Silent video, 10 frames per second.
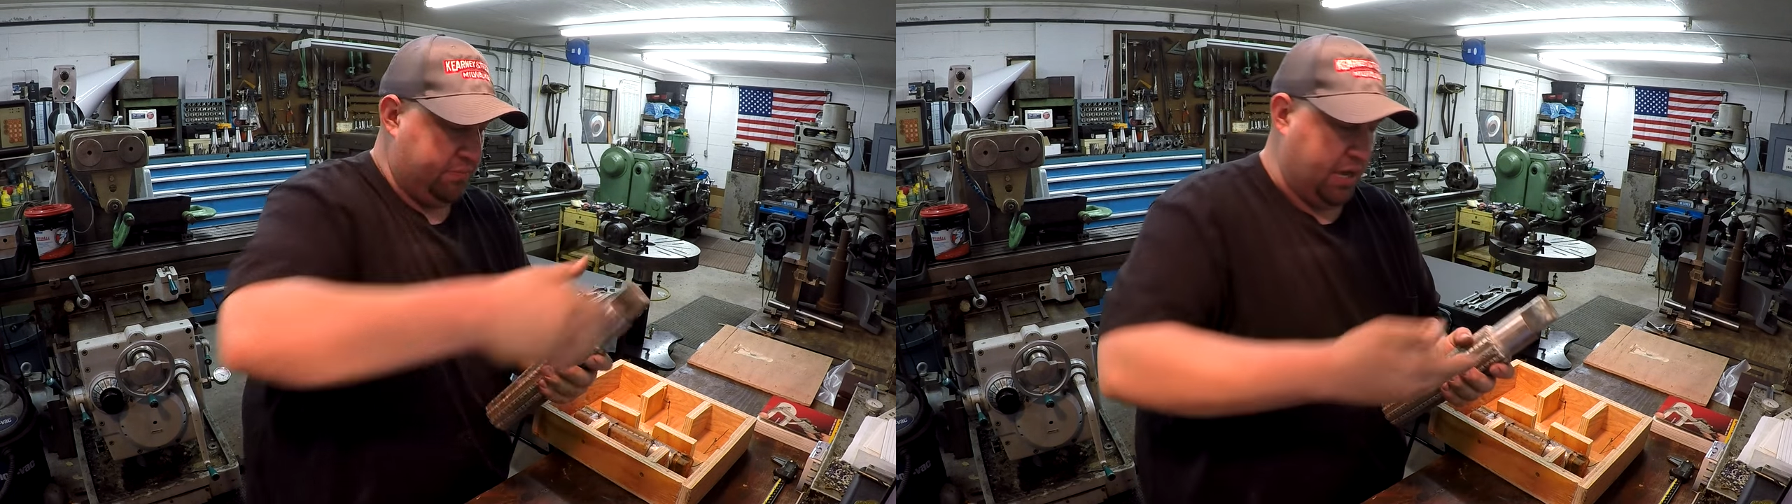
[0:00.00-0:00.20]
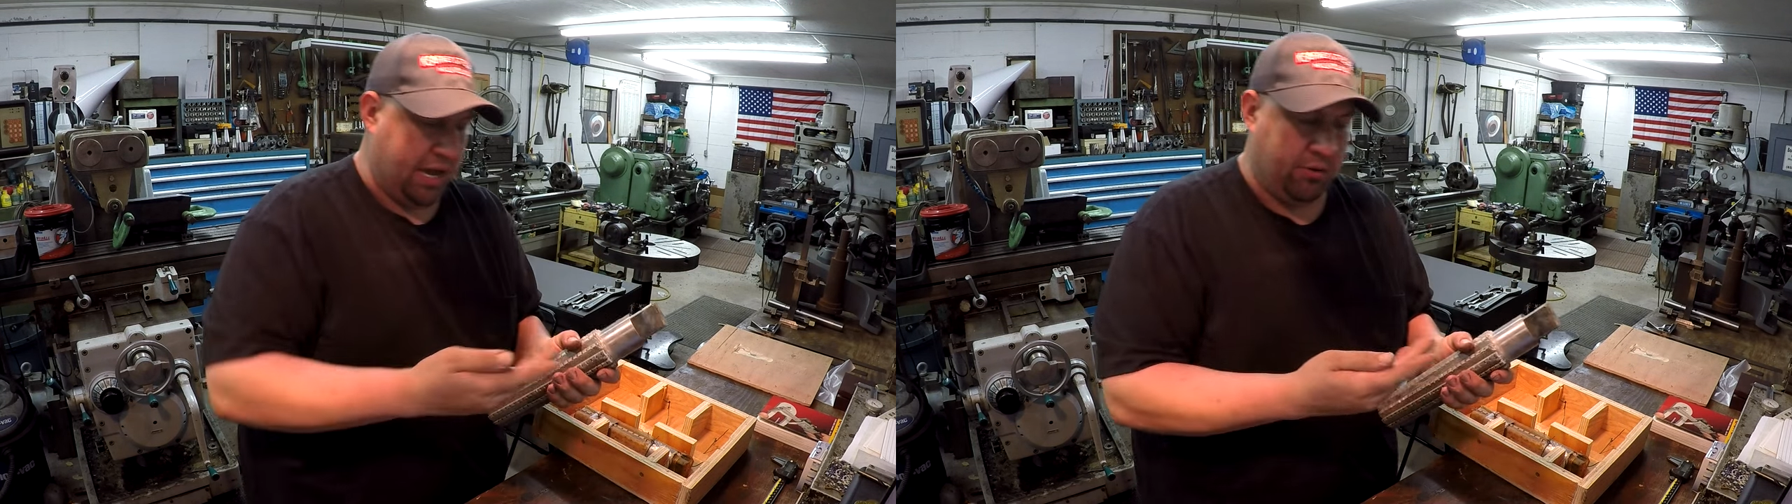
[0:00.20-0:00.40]

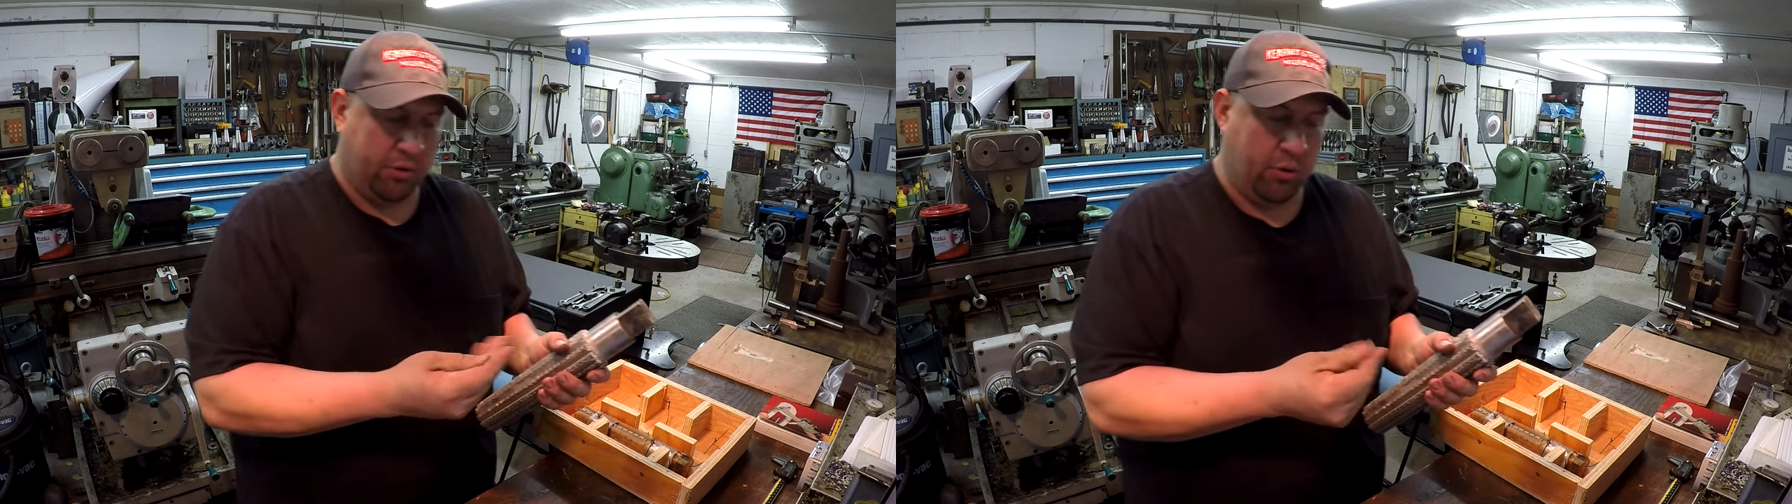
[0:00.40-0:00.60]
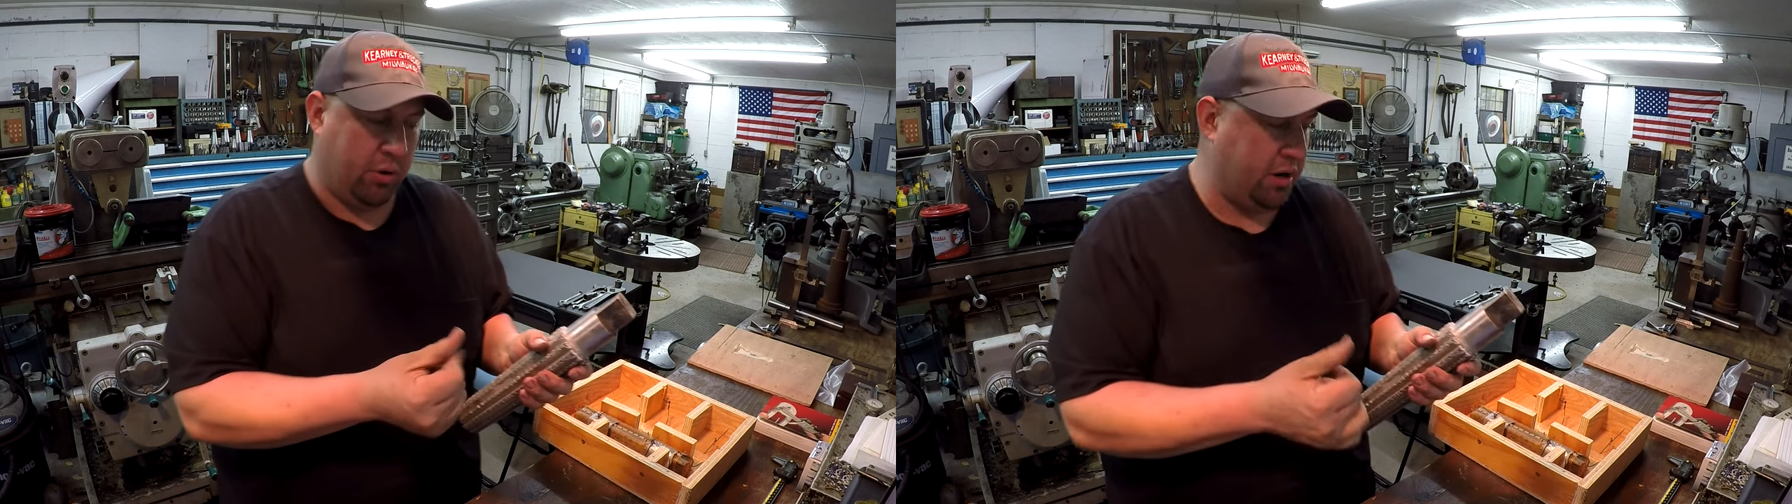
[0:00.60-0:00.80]
I don't
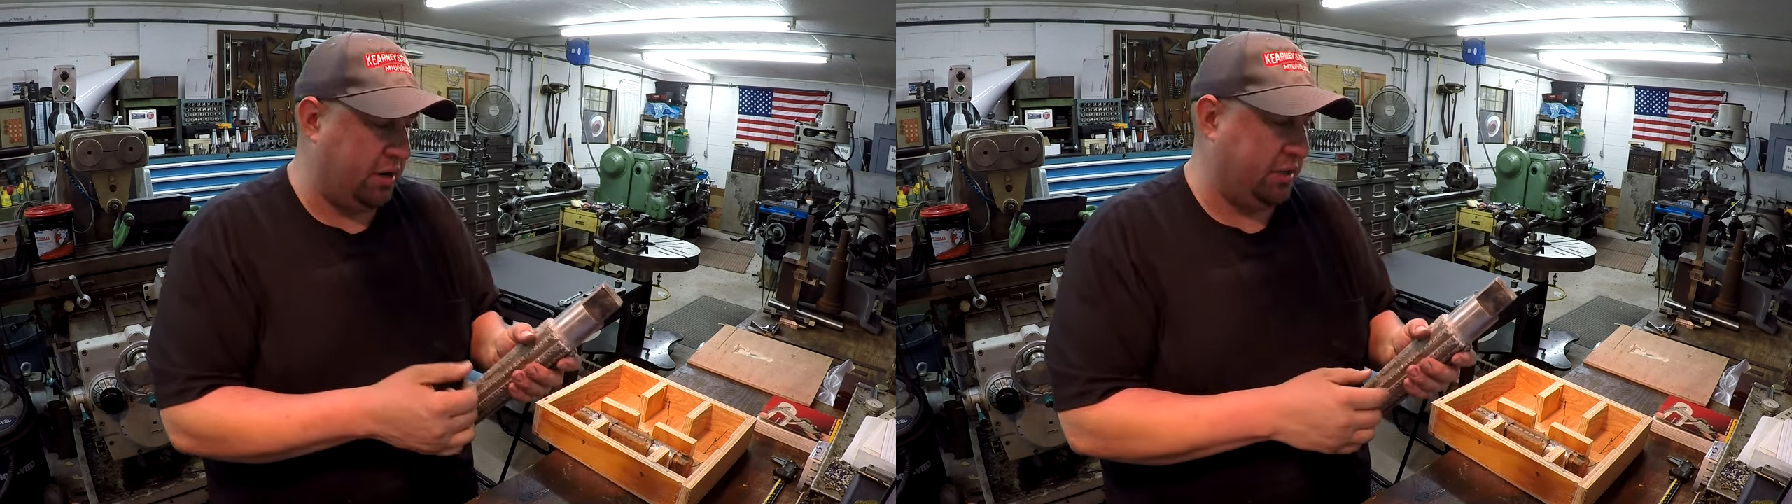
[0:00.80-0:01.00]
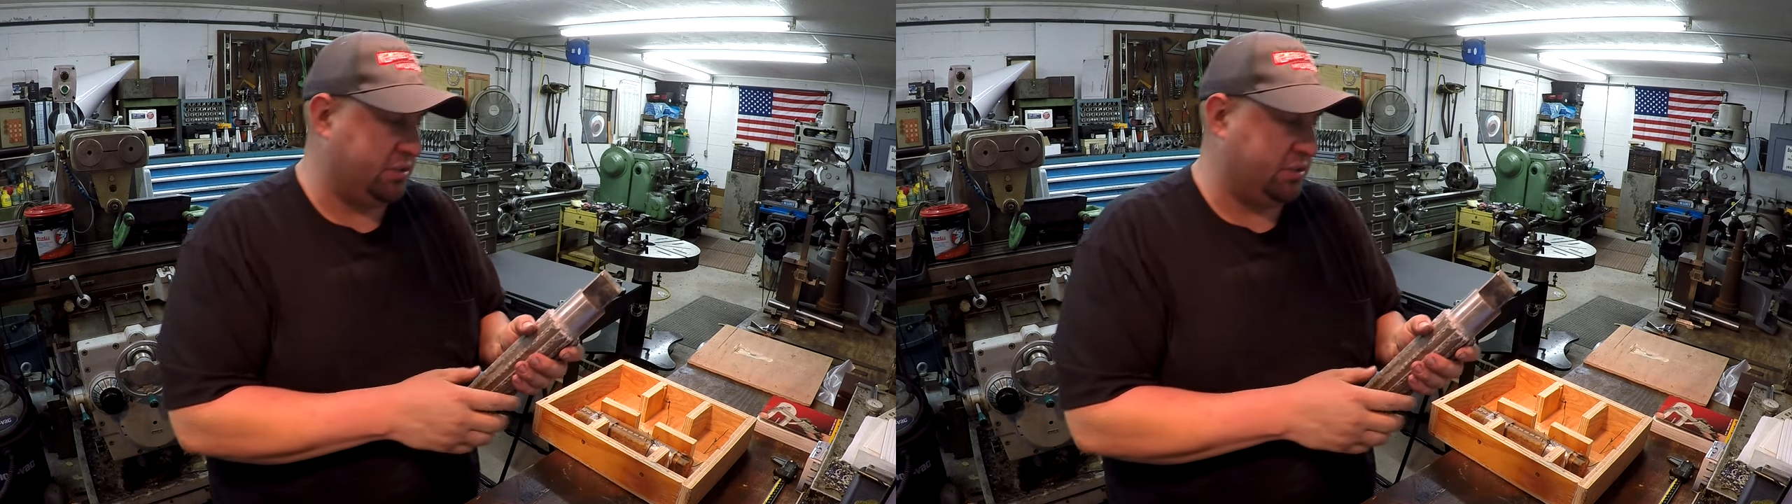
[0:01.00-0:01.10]
know what it